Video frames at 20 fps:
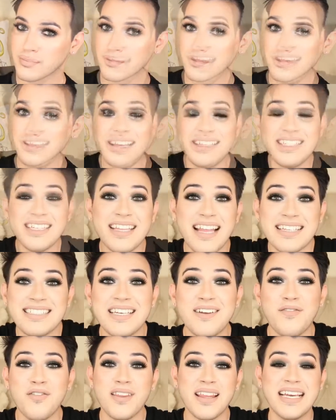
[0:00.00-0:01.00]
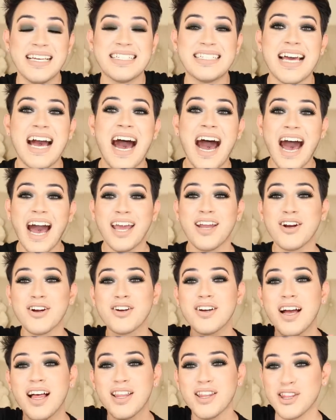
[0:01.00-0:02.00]
and yeah, that's it. That's it for the
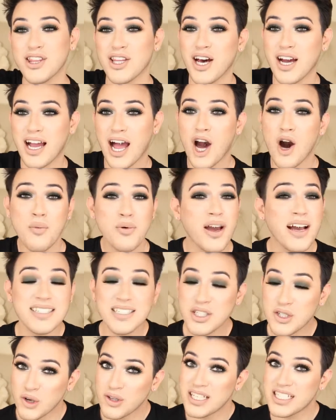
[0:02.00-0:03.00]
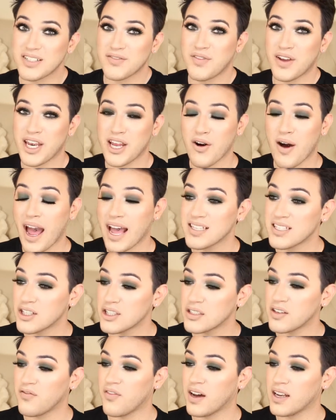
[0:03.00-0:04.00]
entire look. I hope you guys enjoyed this video. I had
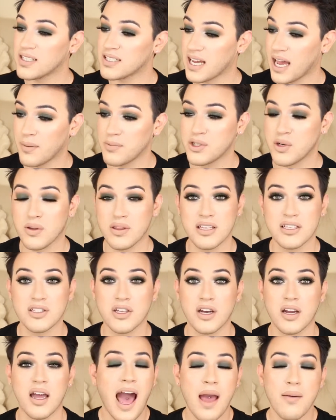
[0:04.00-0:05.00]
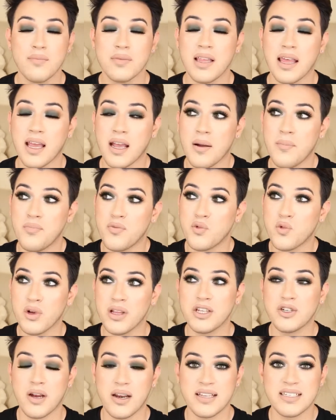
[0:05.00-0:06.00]
such a fun time doing this look. I'm like
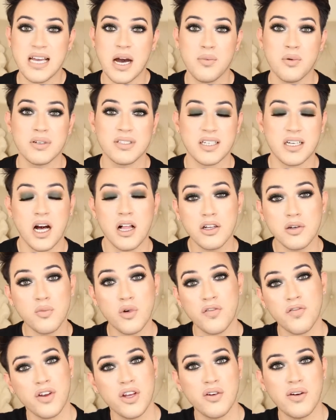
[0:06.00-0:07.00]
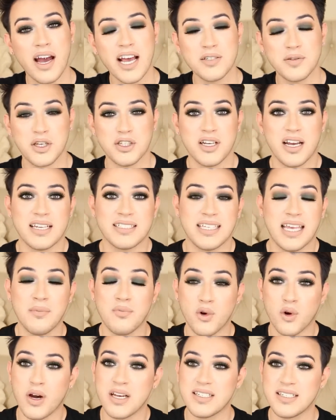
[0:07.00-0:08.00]
really trying to dabble into color more for you guys because you guys
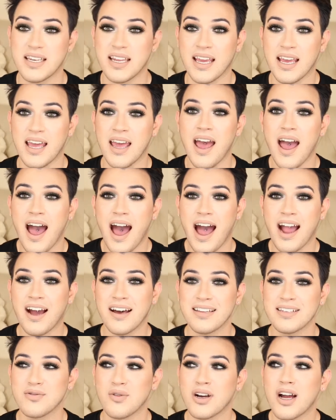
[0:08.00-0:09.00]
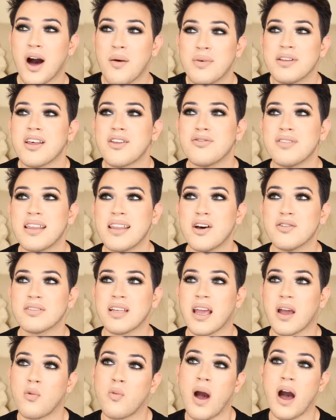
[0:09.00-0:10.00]
keep requesting it. I got this one comment the other day that was
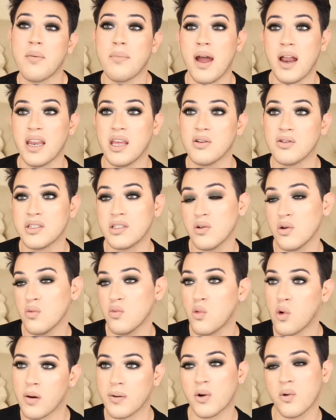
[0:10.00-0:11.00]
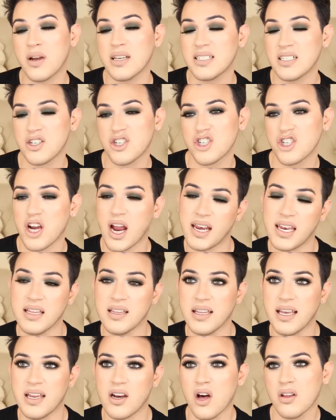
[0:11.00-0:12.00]
like, wow, man, you just do a warm crease and shiny
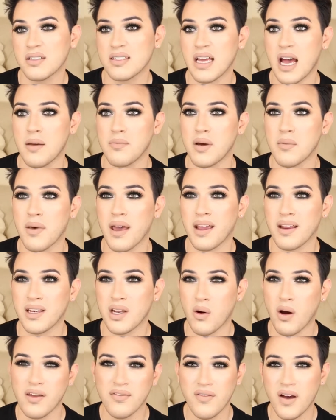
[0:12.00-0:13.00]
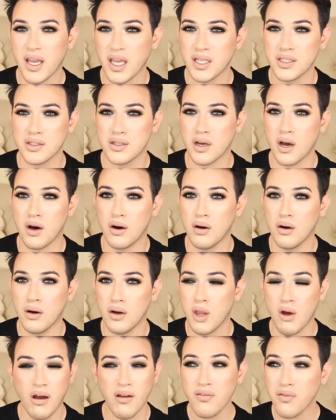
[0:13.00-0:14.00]
lid all the time. I'm like, no, I fucking don't.
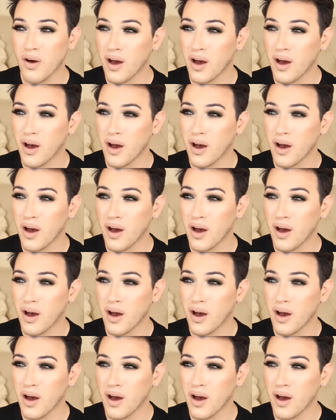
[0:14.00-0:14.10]
No, I